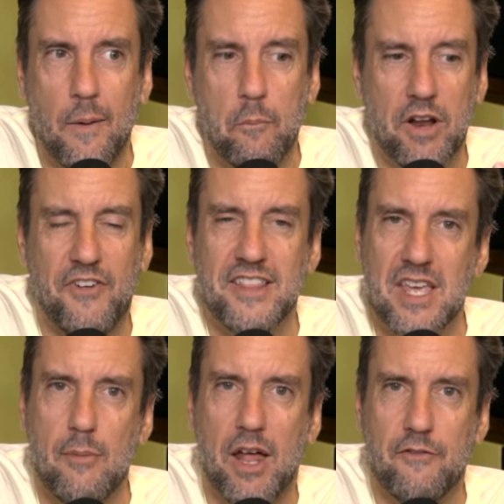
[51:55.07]
But if I
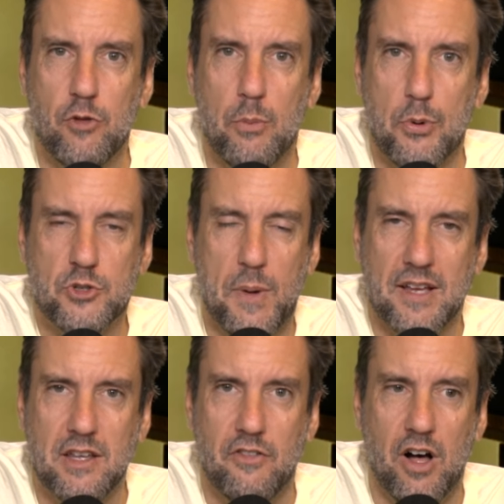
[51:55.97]
think about it from the
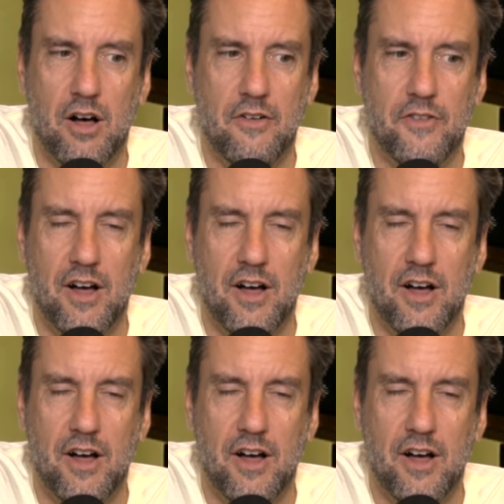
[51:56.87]
perspective of